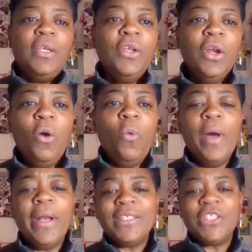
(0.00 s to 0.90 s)
You don't
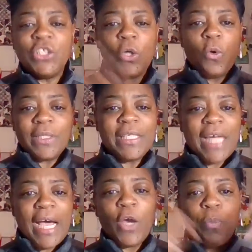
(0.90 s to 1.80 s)
want to sew a
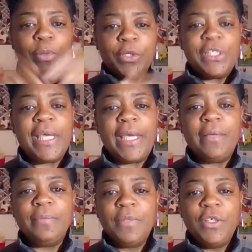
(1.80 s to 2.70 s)
style per se.